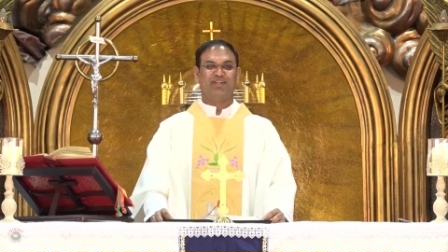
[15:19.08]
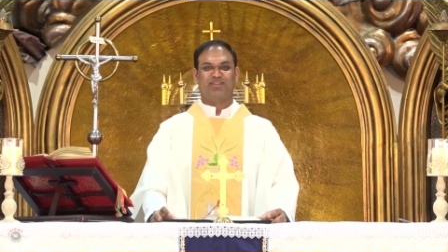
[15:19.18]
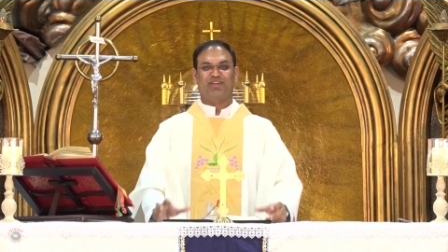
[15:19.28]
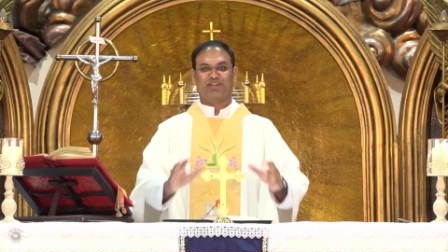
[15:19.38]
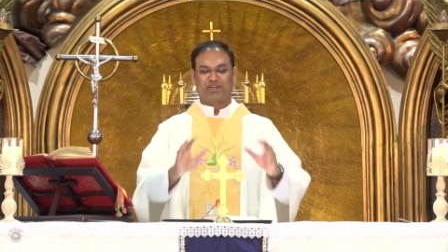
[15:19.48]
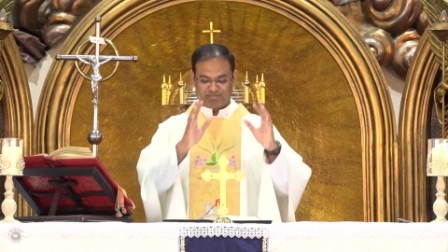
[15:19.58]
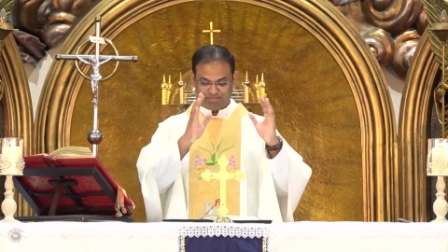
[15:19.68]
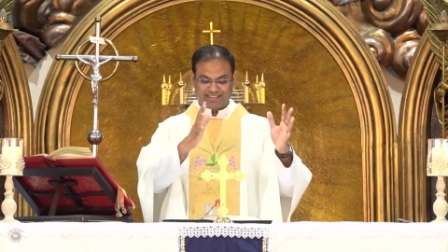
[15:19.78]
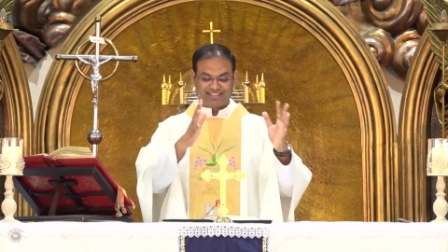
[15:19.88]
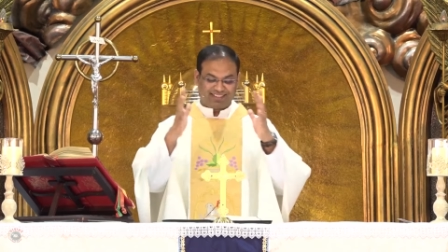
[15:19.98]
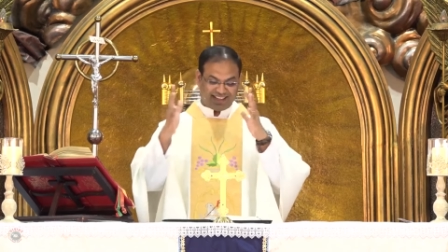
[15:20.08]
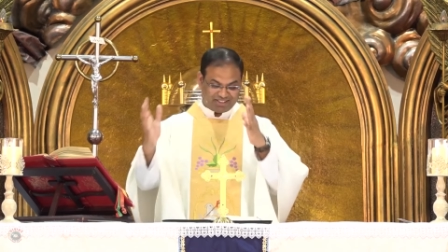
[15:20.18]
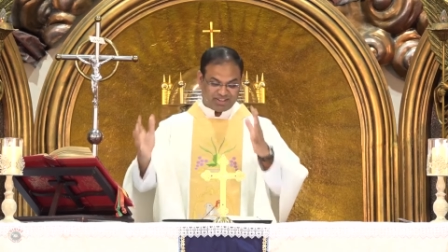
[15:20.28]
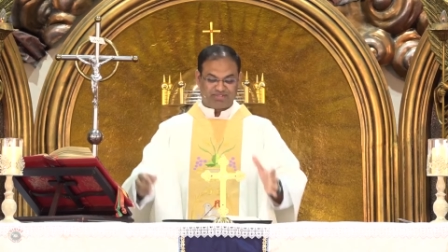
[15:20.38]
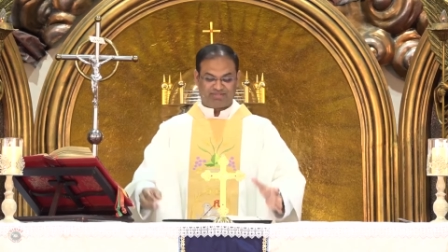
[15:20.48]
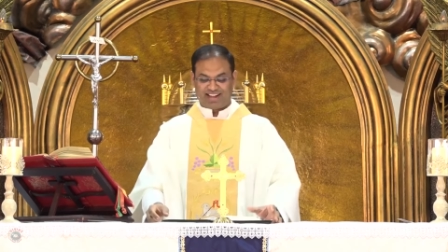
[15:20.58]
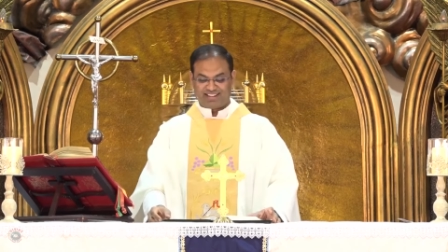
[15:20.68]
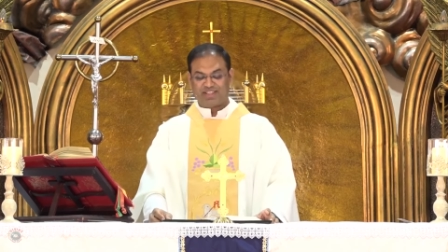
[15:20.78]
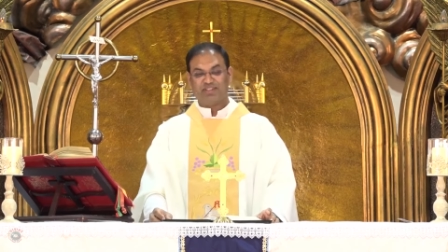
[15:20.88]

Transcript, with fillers: of your mother and your father.